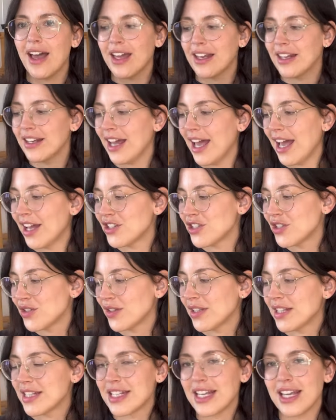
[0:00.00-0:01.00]
And as you
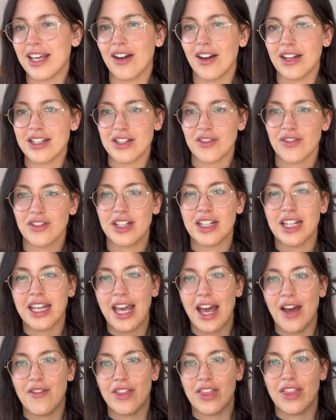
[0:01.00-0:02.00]
can see, I definitely
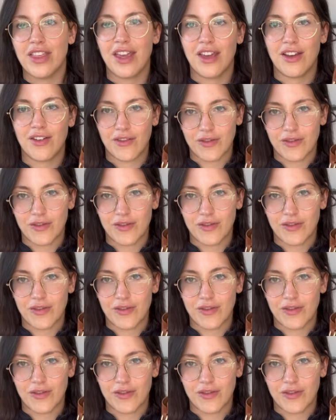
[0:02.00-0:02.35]
have a thing